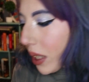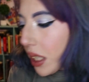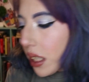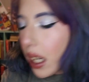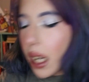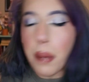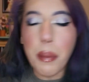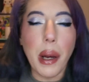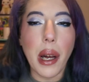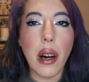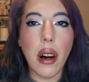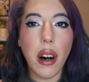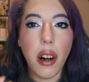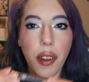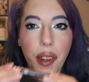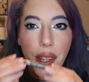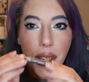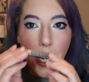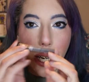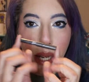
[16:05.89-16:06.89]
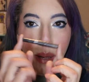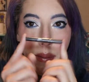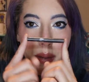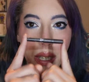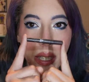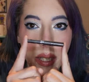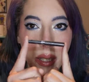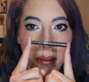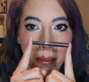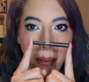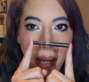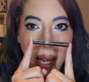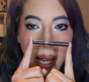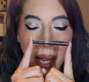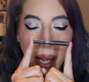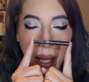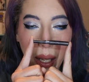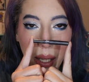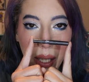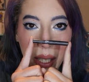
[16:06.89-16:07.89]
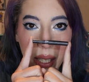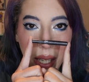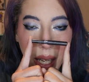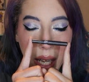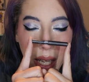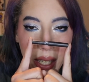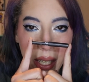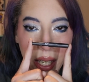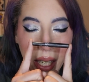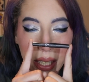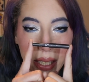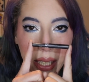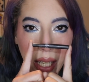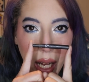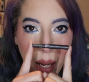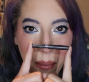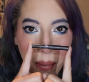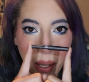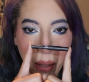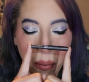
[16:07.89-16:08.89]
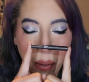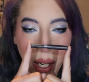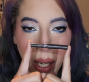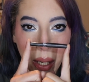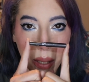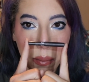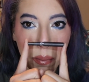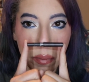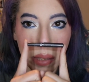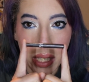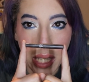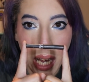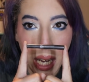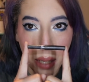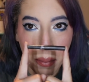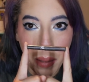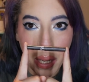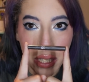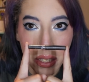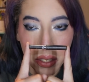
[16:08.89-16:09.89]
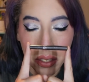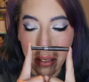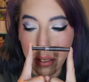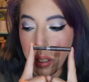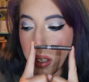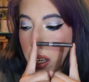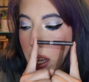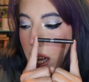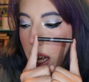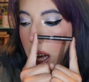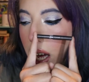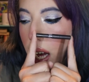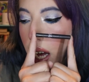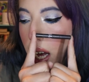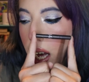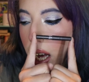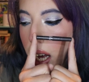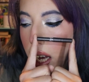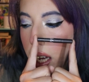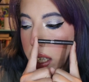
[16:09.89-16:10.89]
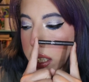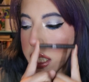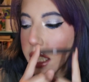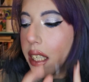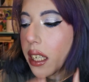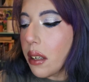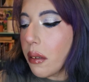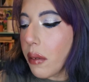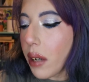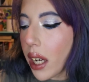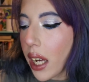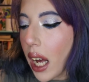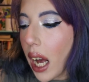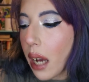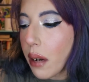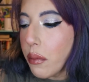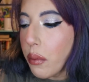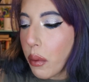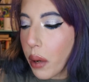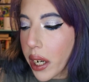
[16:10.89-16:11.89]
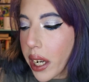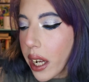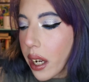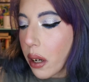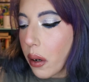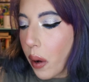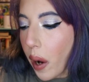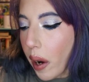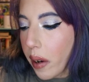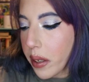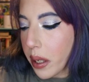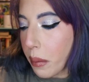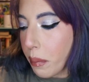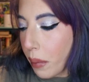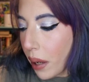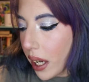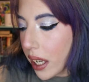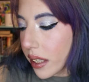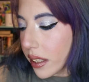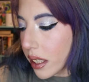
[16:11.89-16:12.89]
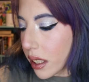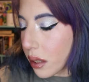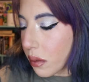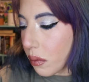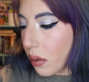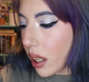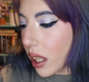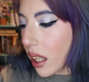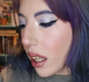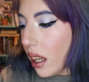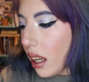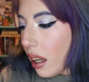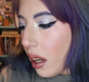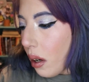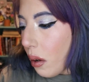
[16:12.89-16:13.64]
Talk about all the time. My NYX epic wear black pencil. You know what? I wouldn't go out and buy this one.